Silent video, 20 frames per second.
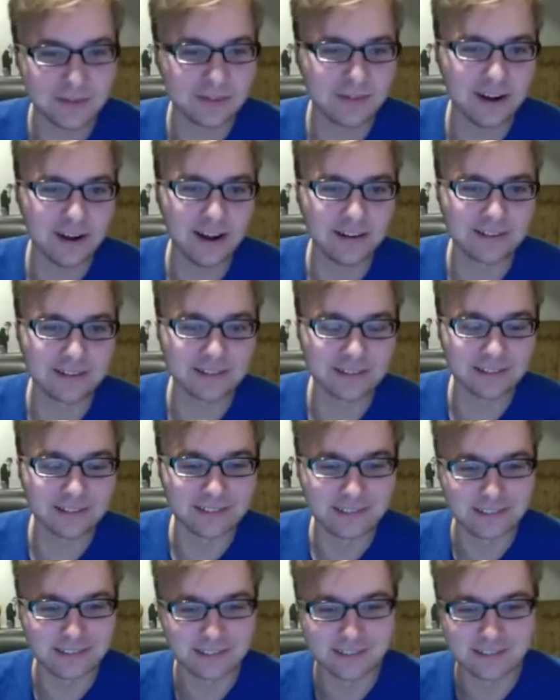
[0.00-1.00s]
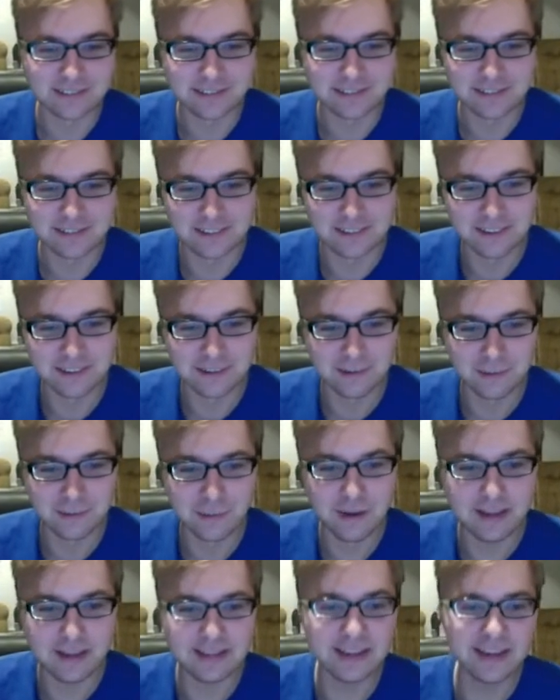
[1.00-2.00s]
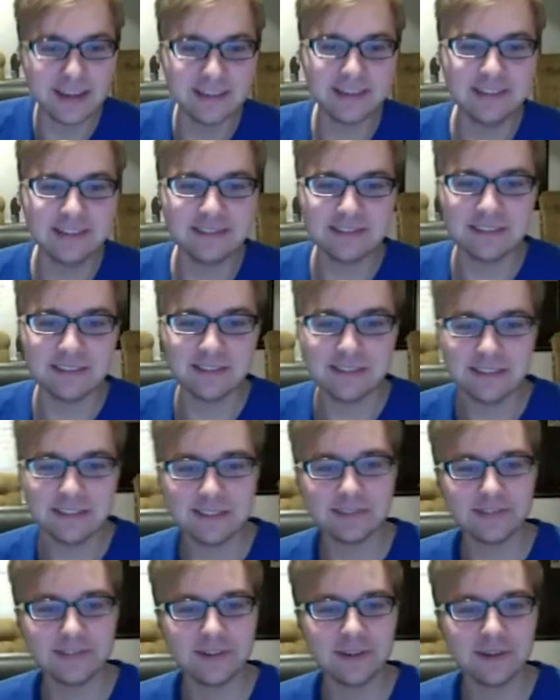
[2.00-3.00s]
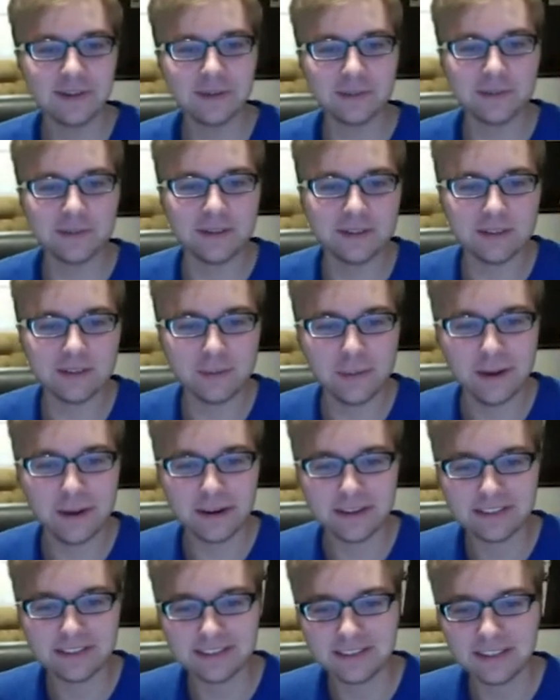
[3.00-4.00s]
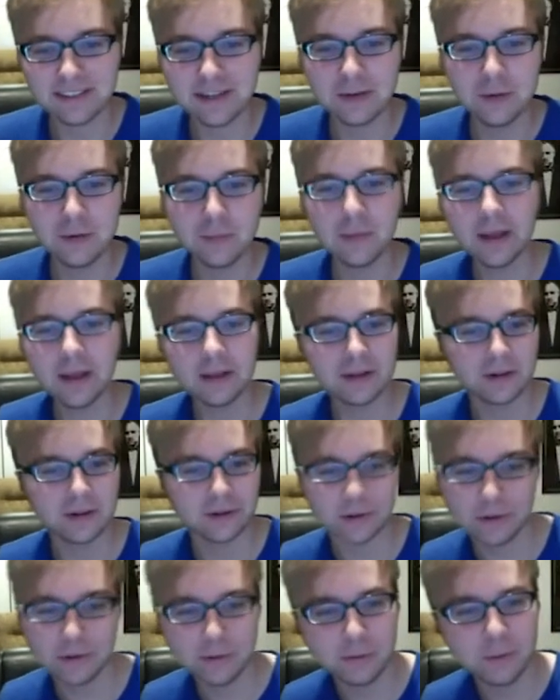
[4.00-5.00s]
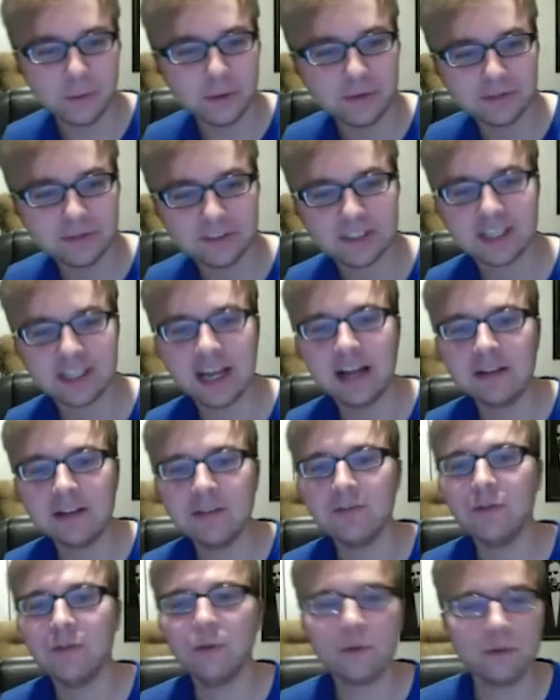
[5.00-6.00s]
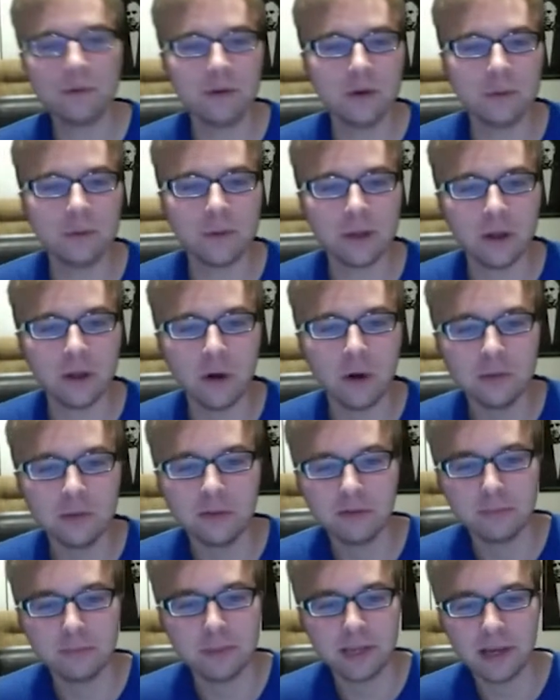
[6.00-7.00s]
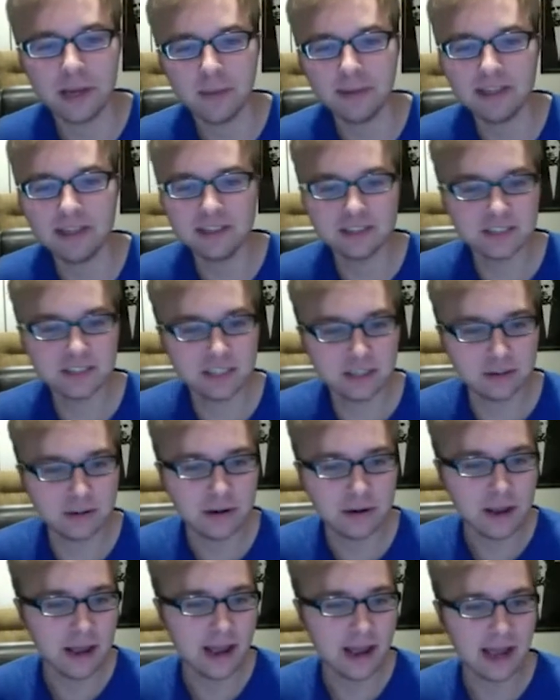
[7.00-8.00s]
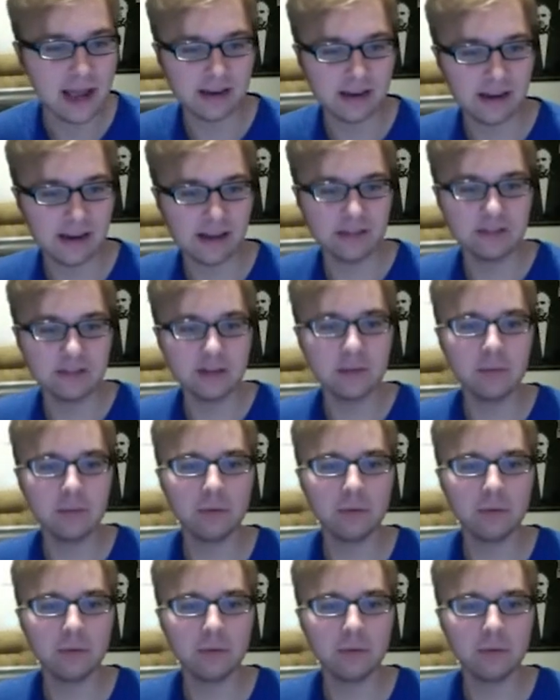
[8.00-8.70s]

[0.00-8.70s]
rounds. What 1970s film is about a single mother who moves to California with hopes of becoming a singer and ends up